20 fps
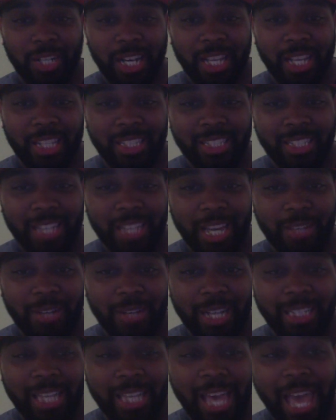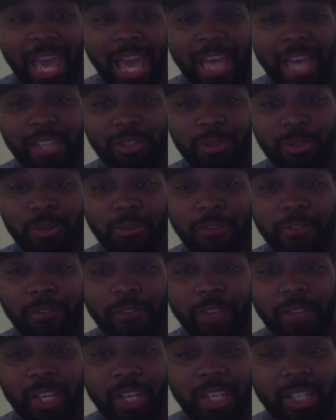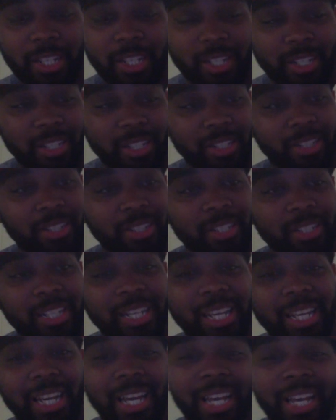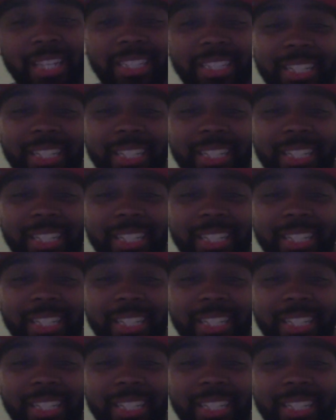other side, you got the actual figure. And then